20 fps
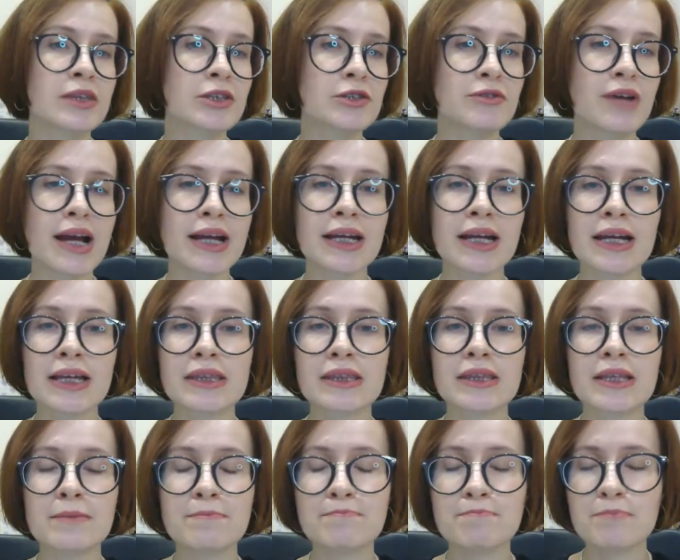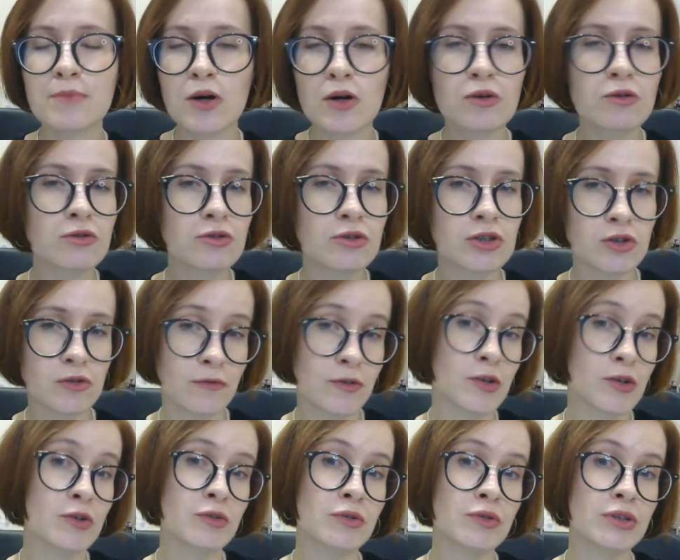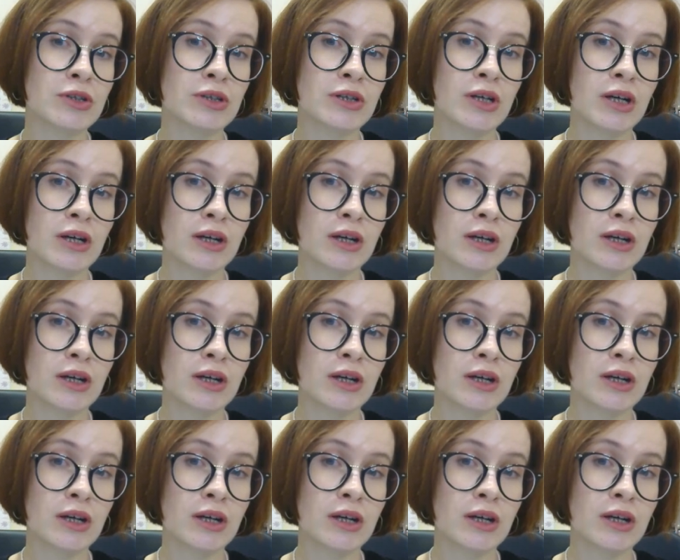tracking the most viewed